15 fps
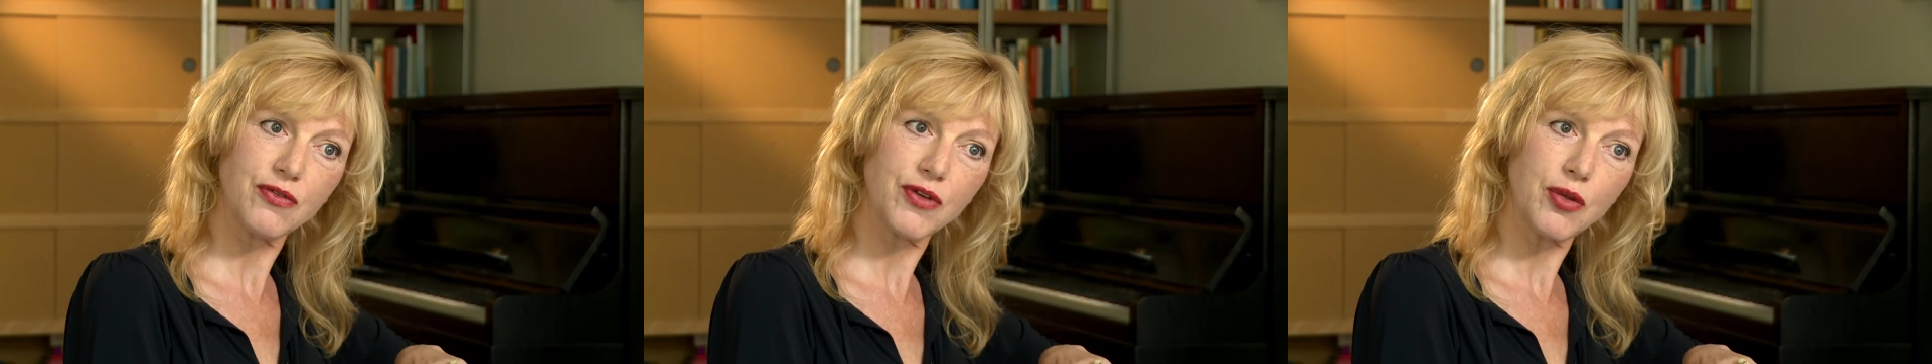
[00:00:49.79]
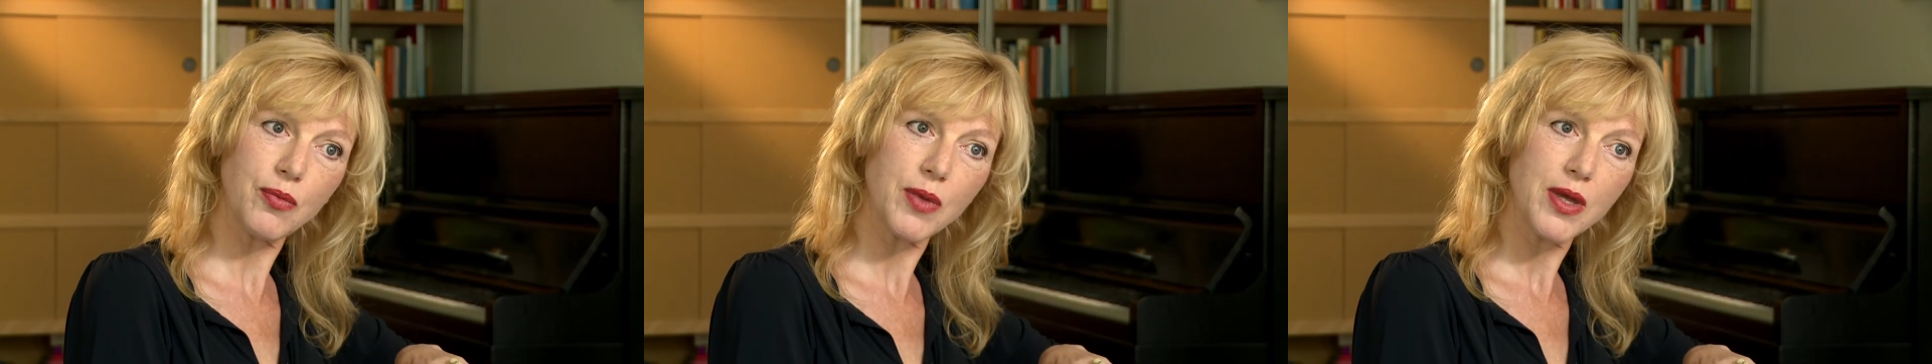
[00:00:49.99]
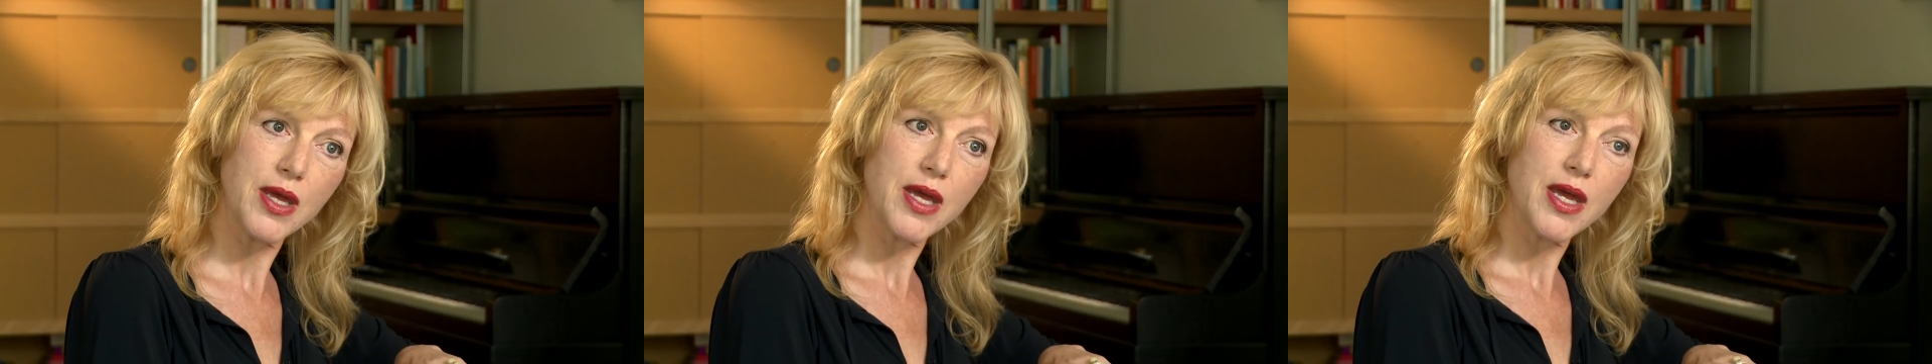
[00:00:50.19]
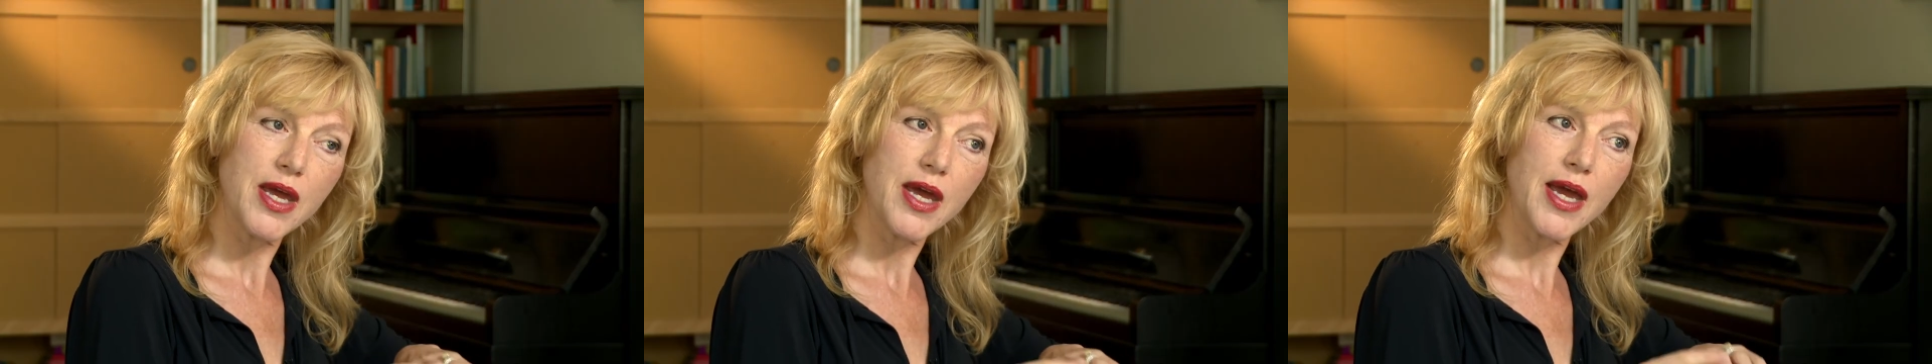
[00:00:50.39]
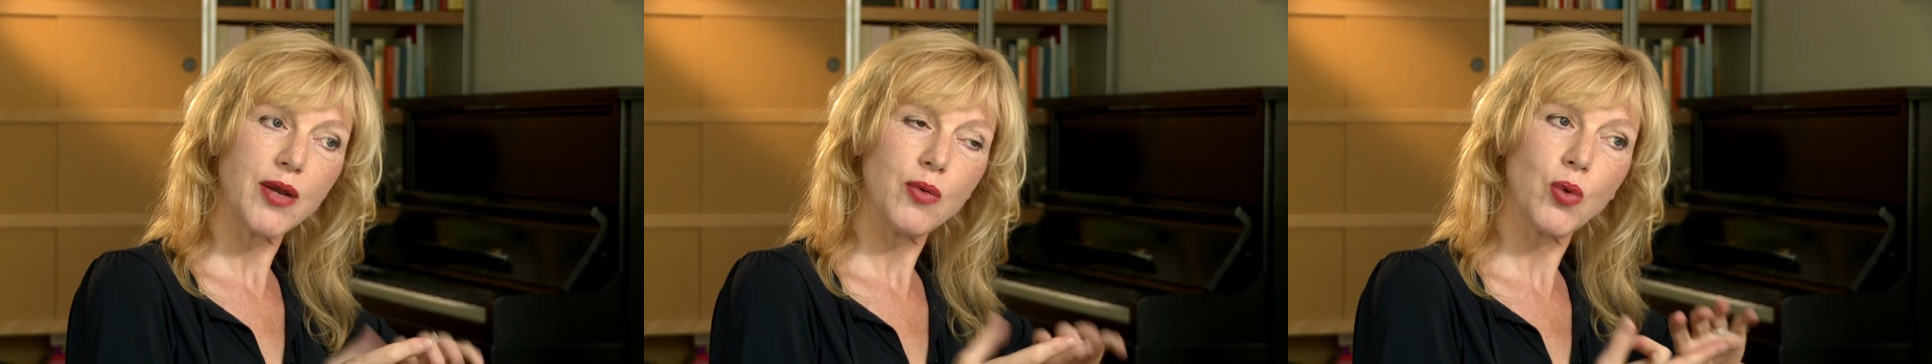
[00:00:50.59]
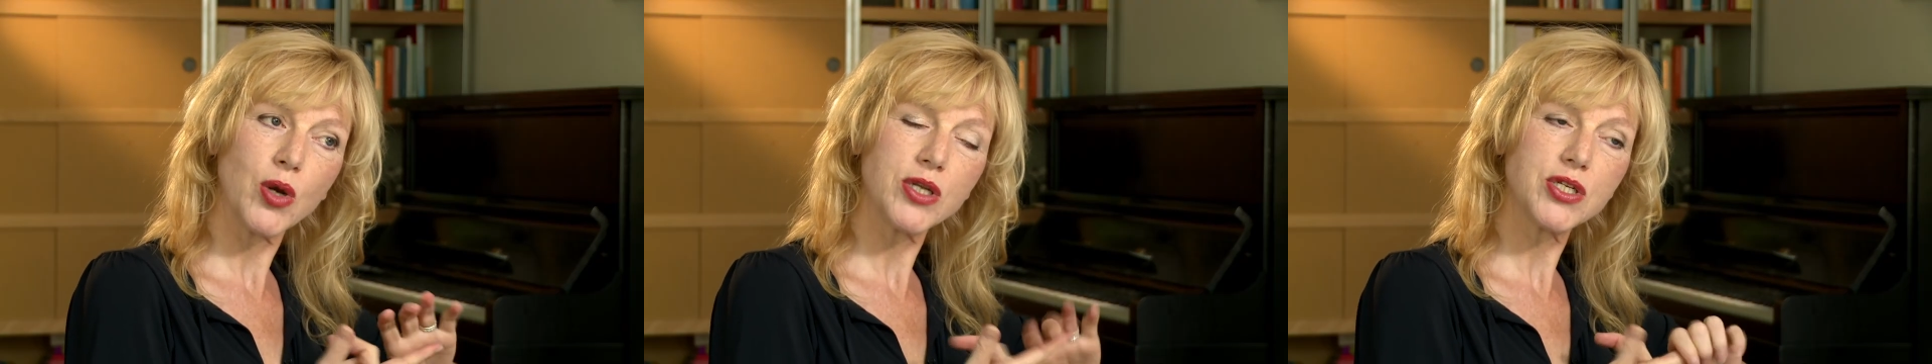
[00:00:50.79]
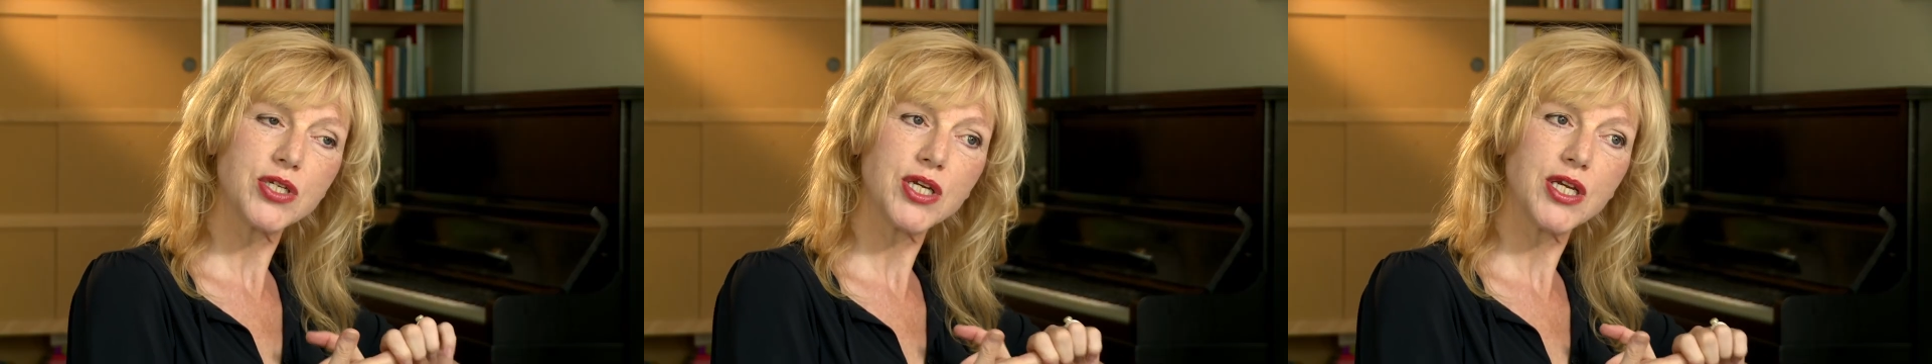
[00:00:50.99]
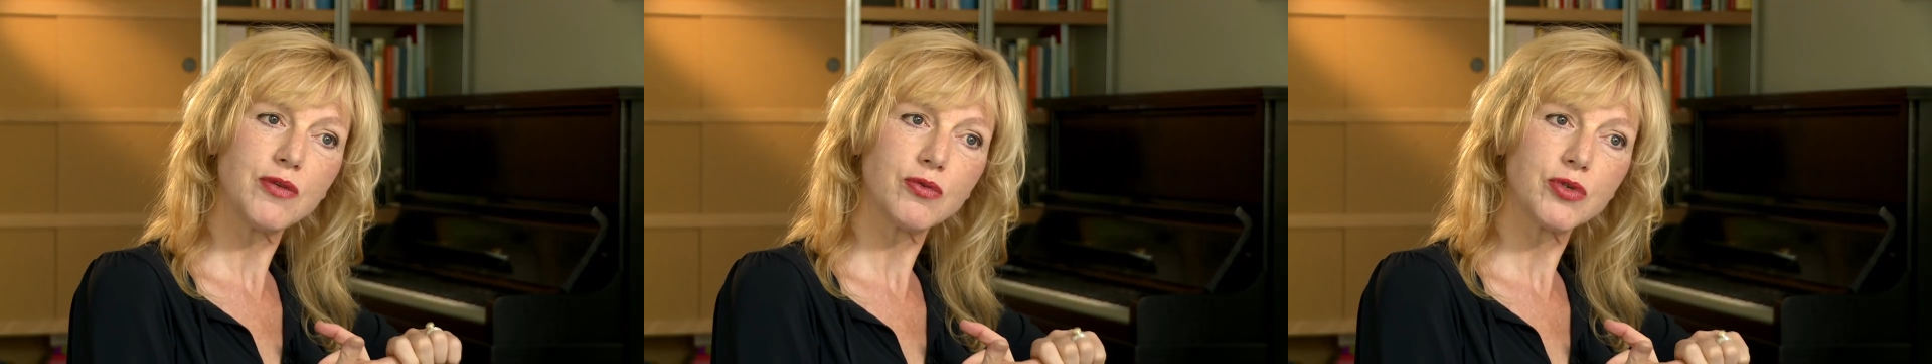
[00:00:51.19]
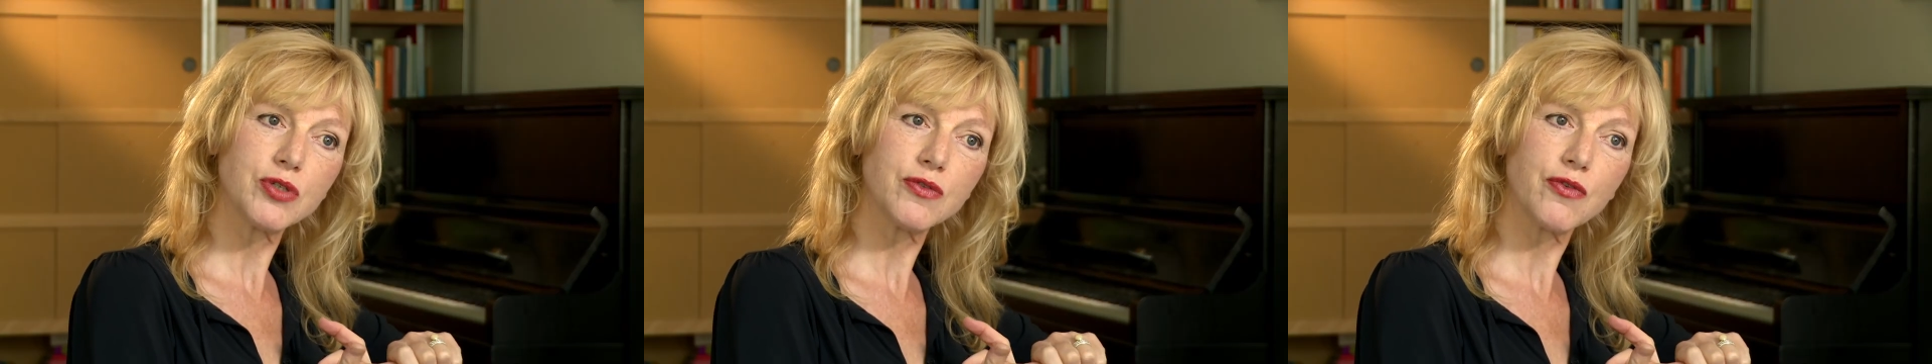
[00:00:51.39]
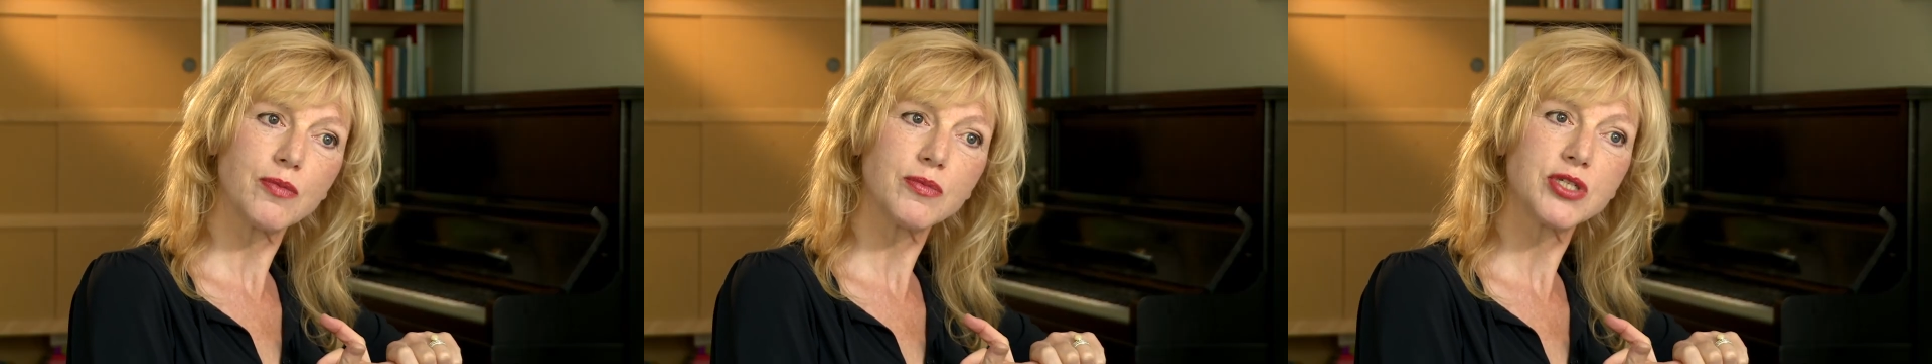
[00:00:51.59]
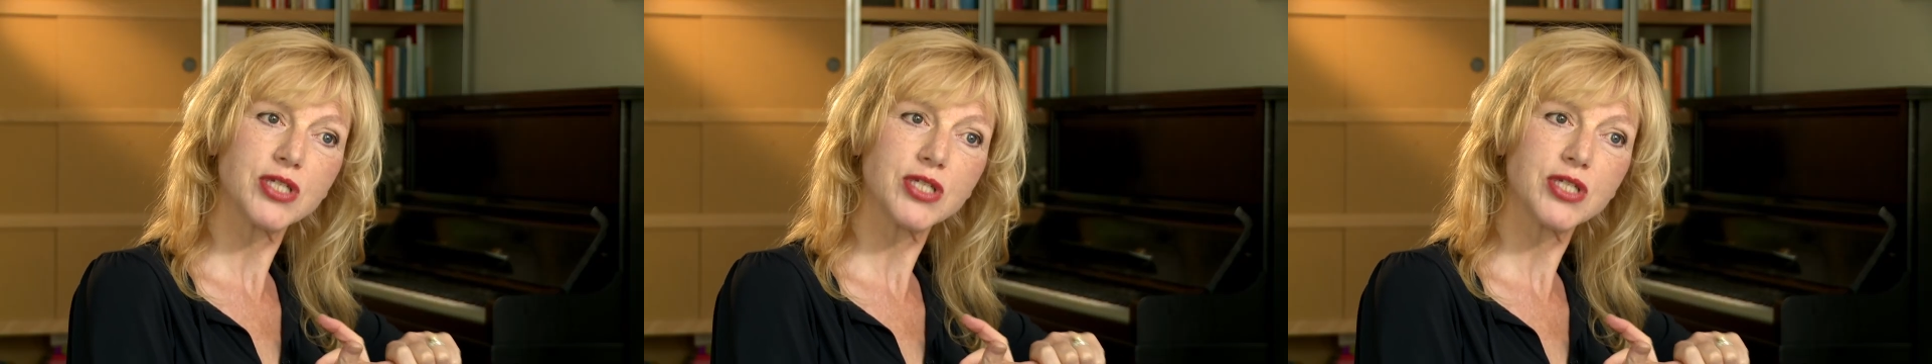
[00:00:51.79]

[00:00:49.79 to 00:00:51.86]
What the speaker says: film, and one scene was from